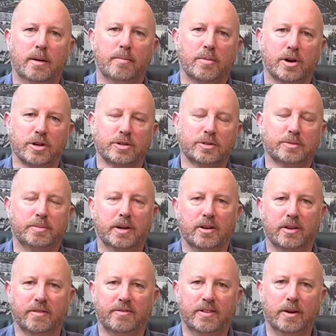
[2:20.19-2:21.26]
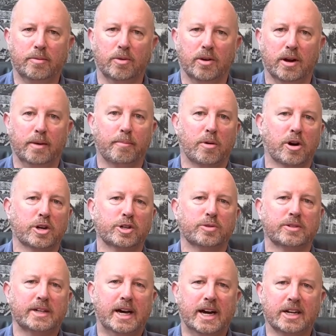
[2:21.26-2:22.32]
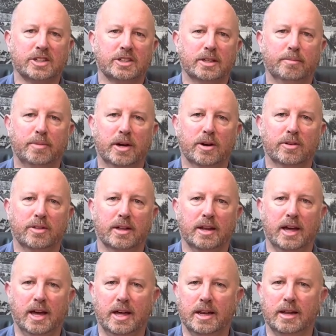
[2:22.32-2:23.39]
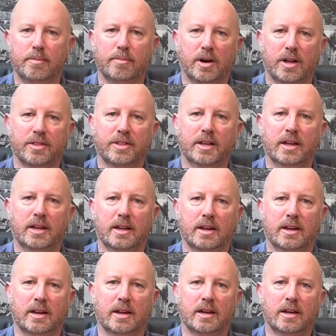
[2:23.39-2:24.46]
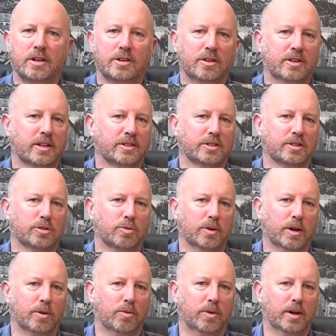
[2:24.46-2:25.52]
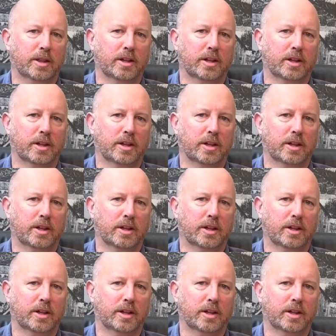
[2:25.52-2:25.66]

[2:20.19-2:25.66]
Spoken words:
March was better than February. March was actually better than any month in 2021,